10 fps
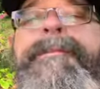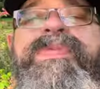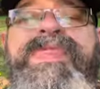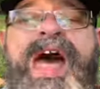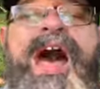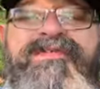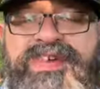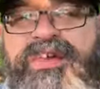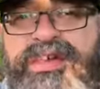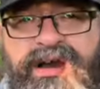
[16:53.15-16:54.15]
not
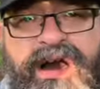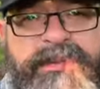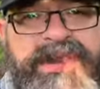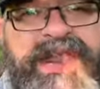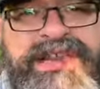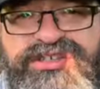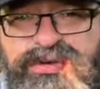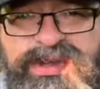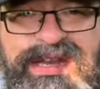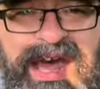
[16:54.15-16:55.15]
very common and
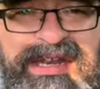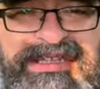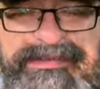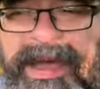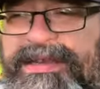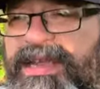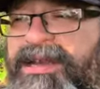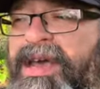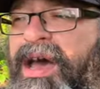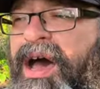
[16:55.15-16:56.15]
certainly not
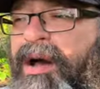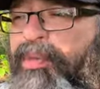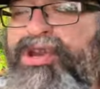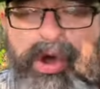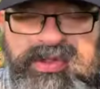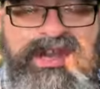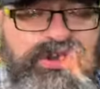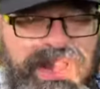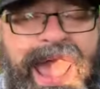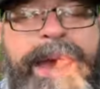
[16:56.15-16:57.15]
expected. We know that it
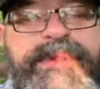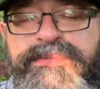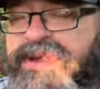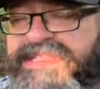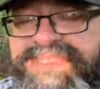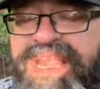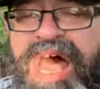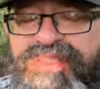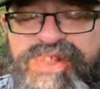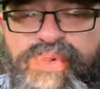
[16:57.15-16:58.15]
could happen, but it's
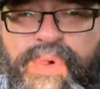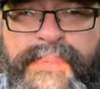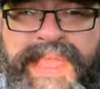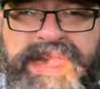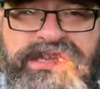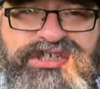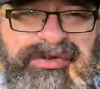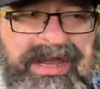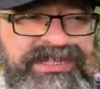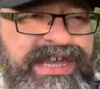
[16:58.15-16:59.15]
not the norm by any
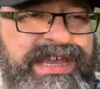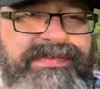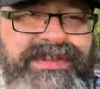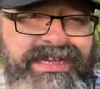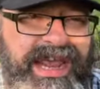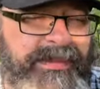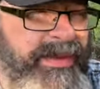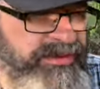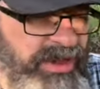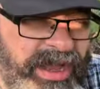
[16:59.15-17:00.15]
stretch. Even today,
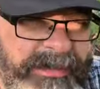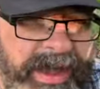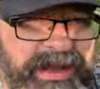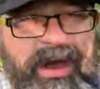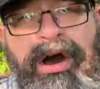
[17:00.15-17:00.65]
people talk about it,